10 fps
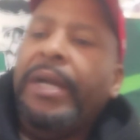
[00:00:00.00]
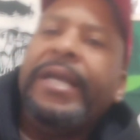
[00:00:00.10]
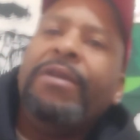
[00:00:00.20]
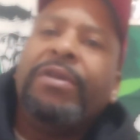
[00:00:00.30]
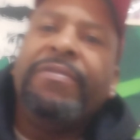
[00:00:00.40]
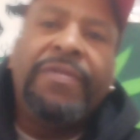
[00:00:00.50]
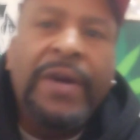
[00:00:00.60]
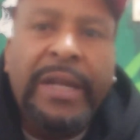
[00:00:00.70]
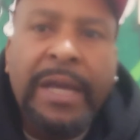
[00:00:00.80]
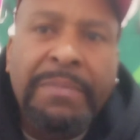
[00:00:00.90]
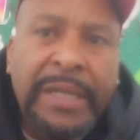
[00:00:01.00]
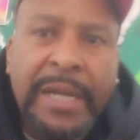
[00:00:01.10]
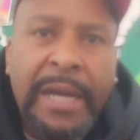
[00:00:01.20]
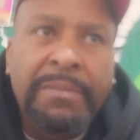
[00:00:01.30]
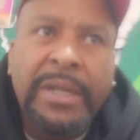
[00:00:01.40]
Like he don't even fight like
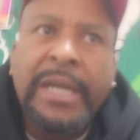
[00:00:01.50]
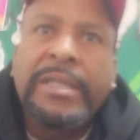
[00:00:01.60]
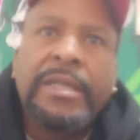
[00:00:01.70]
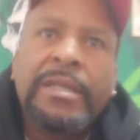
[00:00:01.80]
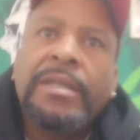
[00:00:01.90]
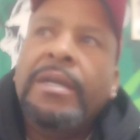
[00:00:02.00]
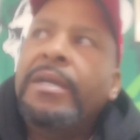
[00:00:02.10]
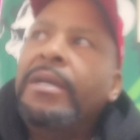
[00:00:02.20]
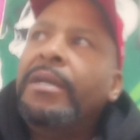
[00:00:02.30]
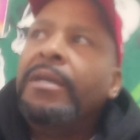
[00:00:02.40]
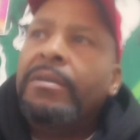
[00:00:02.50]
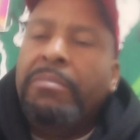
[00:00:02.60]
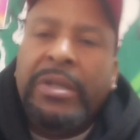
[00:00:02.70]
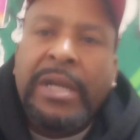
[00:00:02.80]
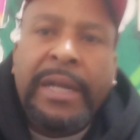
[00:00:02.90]
Madonna, but that's just
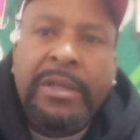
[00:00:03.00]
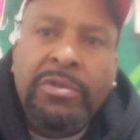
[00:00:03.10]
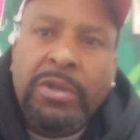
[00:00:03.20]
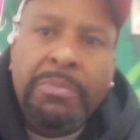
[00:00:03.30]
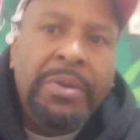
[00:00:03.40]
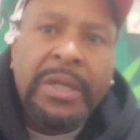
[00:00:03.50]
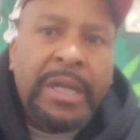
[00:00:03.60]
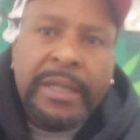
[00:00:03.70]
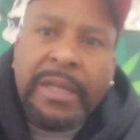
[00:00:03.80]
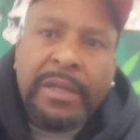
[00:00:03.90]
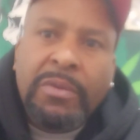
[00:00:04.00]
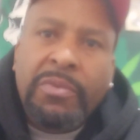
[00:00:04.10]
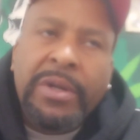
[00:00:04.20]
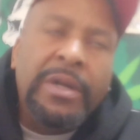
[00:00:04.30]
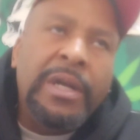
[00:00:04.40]
Madonna used to punch like that in a
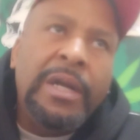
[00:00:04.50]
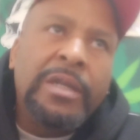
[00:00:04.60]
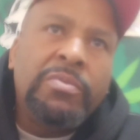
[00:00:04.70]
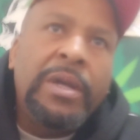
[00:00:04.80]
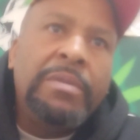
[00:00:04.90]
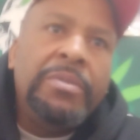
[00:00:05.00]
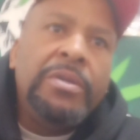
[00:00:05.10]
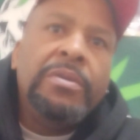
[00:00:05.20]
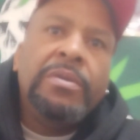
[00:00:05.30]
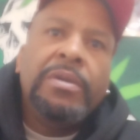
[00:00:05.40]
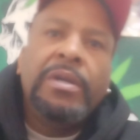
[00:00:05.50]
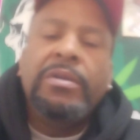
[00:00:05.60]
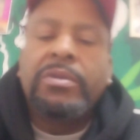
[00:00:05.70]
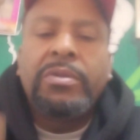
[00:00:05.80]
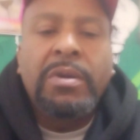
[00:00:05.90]
weird ass way to me. He
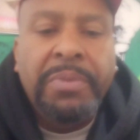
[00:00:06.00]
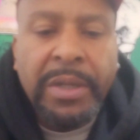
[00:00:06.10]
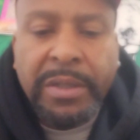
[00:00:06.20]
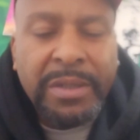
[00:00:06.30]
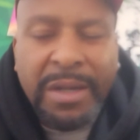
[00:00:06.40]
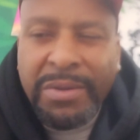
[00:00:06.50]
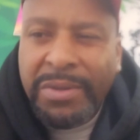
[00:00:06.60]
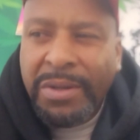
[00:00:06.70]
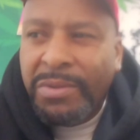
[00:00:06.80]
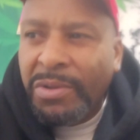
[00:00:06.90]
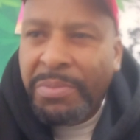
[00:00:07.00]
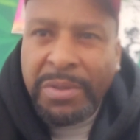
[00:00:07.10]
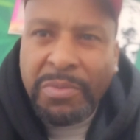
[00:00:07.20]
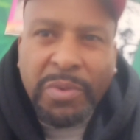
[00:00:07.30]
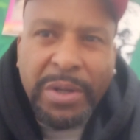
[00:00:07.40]
used to throw punches, I don't know,
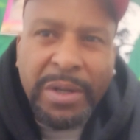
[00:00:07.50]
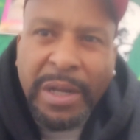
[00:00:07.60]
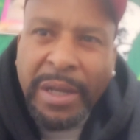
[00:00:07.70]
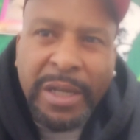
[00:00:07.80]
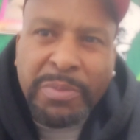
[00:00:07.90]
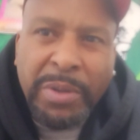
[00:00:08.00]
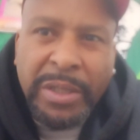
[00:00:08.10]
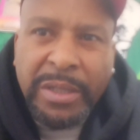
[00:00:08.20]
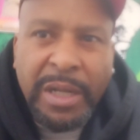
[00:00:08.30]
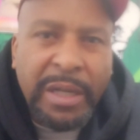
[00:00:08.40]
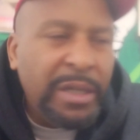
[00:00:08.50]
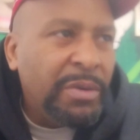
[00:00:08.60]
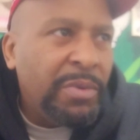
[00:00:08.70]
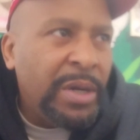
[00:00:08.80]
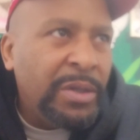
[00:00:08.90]
looping weird ass punches that'll
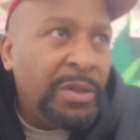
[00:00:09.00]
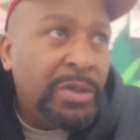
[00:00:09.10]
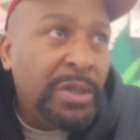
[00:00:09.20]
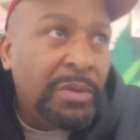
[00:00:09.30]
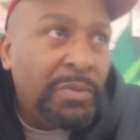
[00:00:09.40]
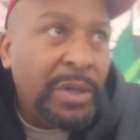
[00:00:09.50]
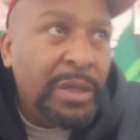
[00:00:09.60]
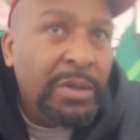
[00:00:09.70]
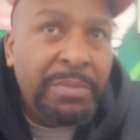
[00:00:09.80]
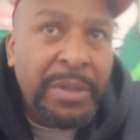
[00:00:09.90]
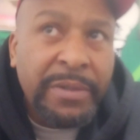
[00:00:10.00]
get around your shit and ring your